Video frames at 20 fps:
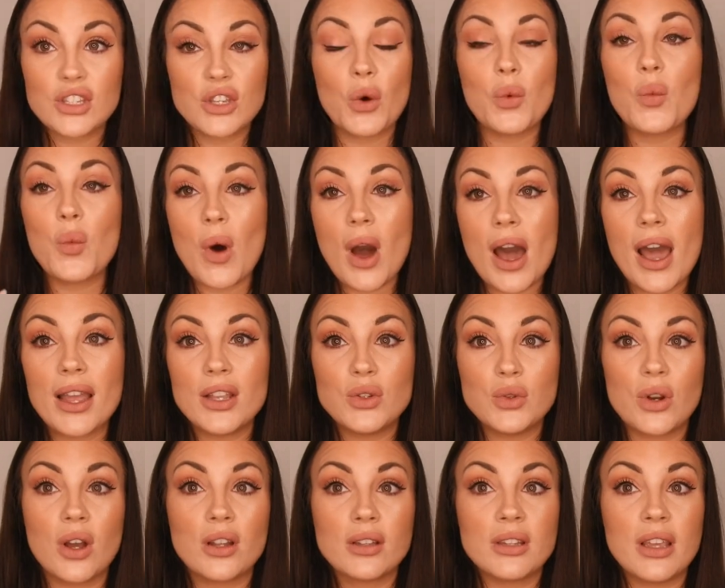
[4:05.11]
So why
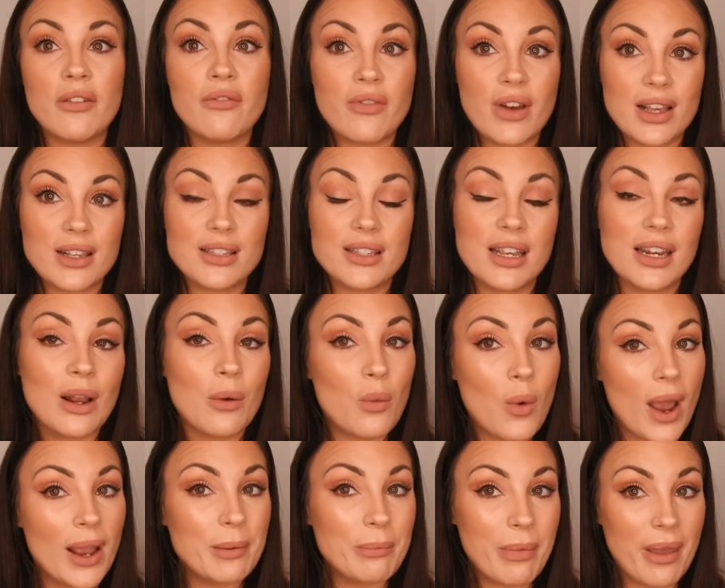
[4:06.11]
do not invest in a
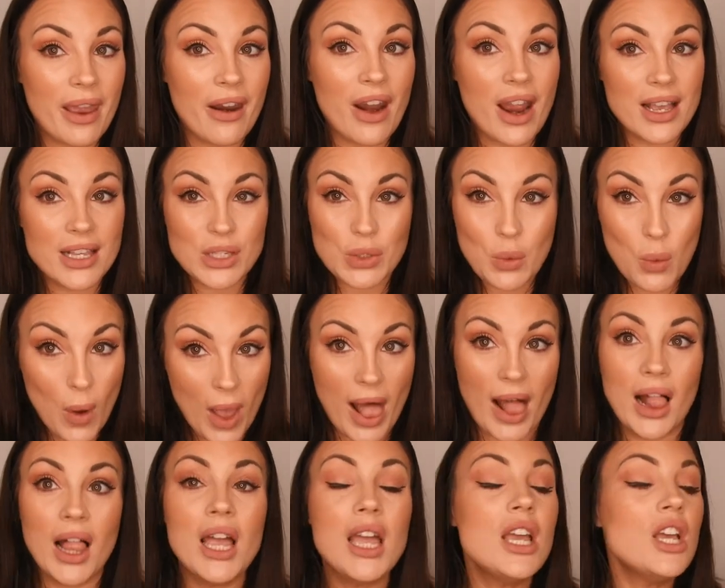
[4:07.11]
white pair as
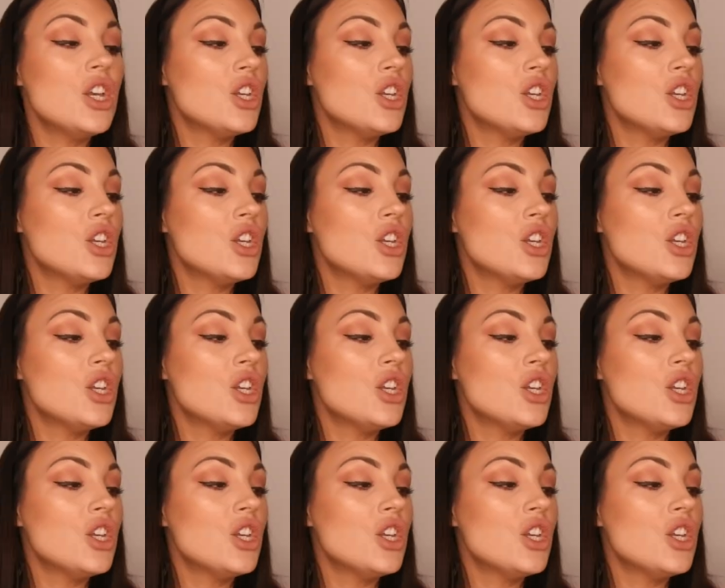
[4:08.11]
well?